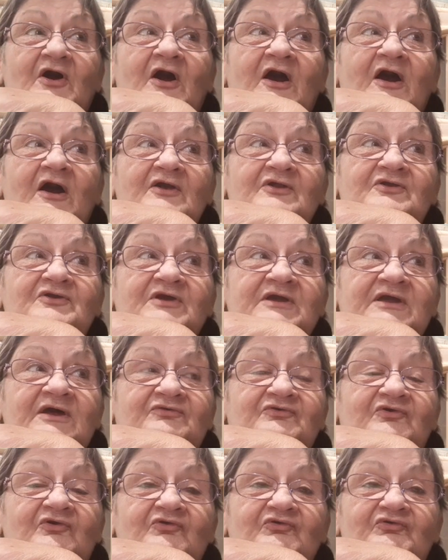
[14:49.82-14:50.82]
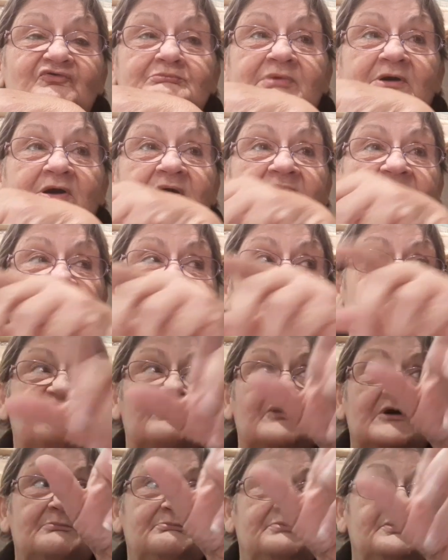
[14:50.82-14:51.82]
hard to get those buggies
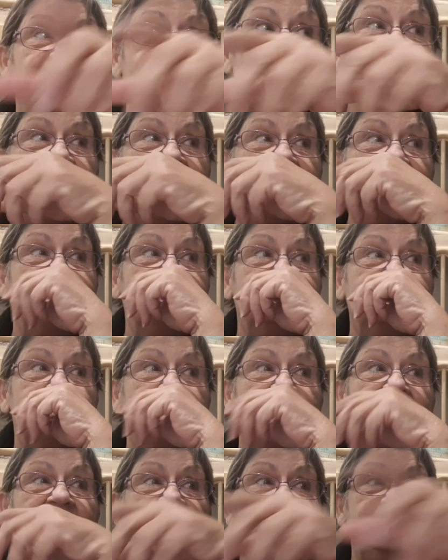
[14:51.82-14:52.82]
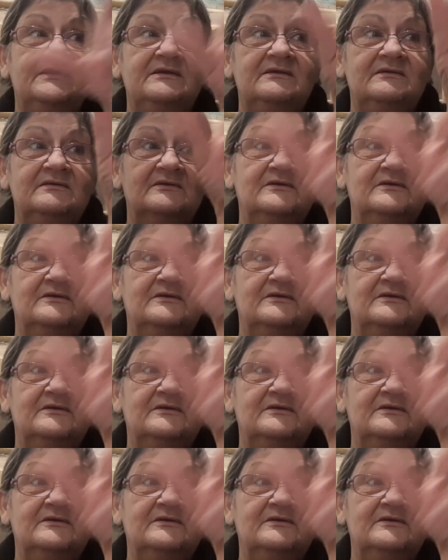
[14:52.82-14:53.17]
up and down the muddy.